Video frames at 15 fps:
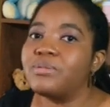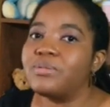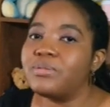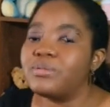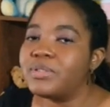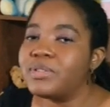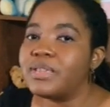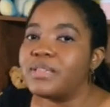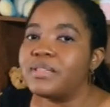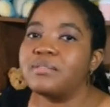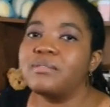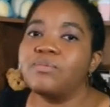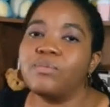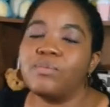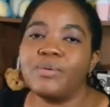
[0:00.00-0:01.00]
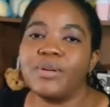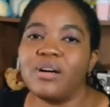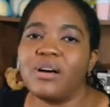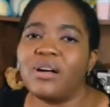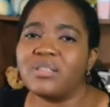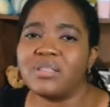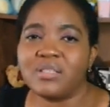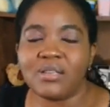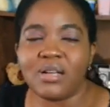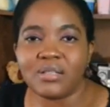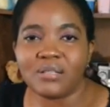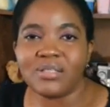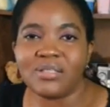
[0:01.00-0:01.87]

losing what we call salts,